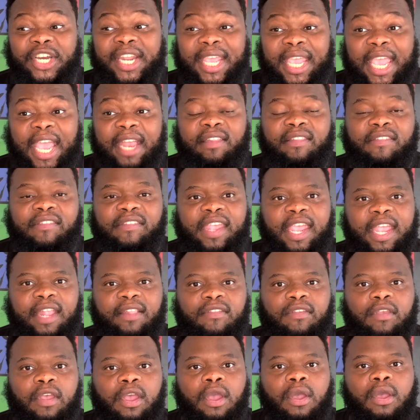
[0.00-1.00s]
get
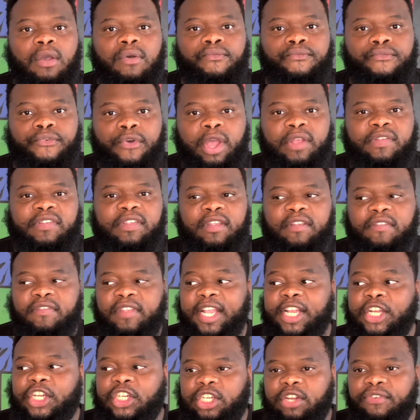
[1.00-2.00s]
seats versus
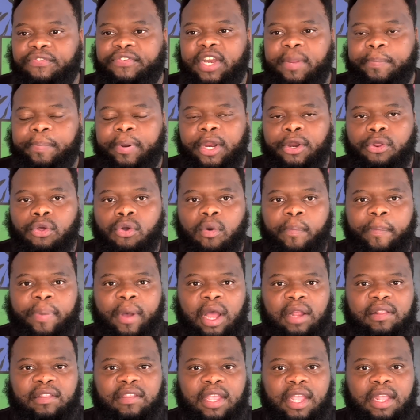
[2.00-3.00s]
the shifty political
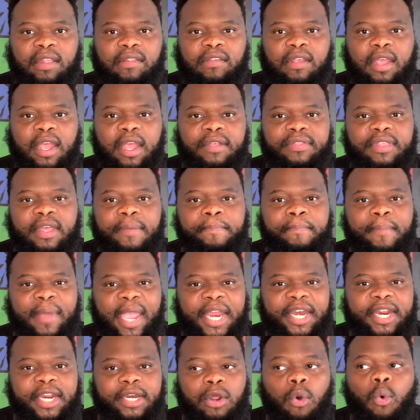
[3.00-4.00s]
parties that
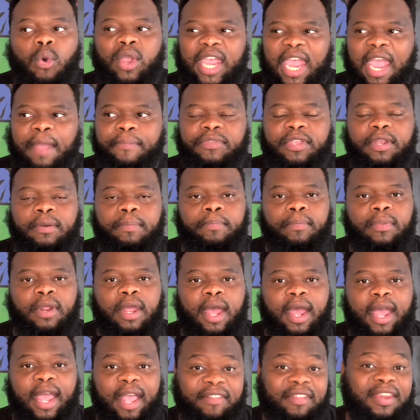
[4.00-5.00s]
made it or kept it
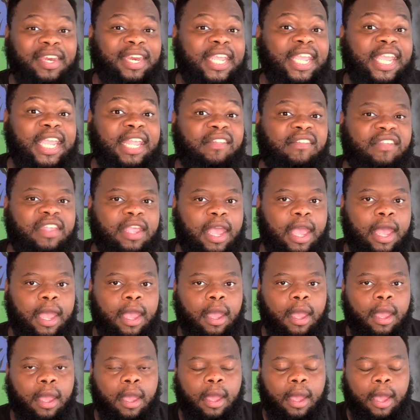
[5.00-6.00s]
as an easier
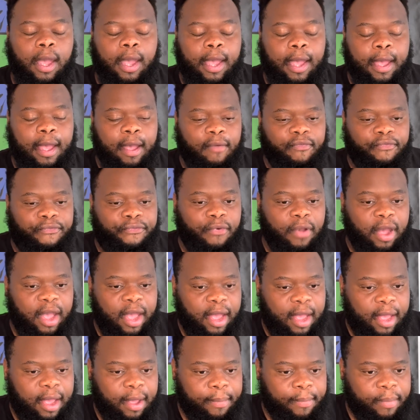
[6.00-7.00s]

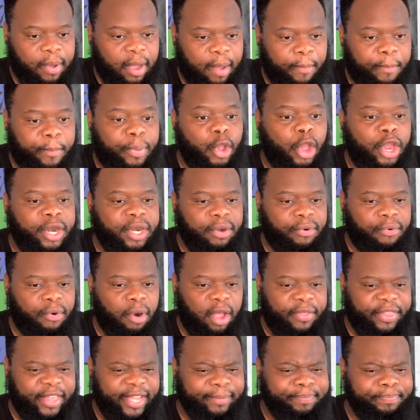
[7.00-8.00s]
burden,
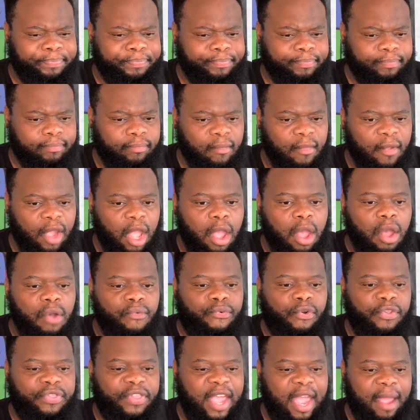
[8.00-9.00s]
rather,
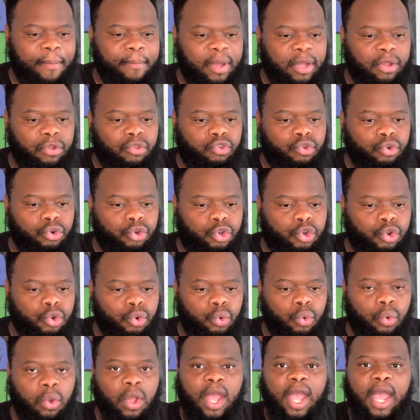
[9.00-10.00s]
for them to
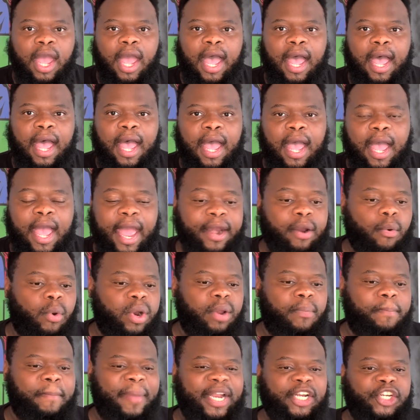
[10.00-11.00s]
do. And I
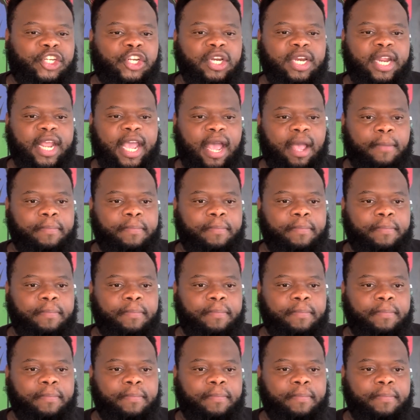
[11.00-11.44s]
want to mention here,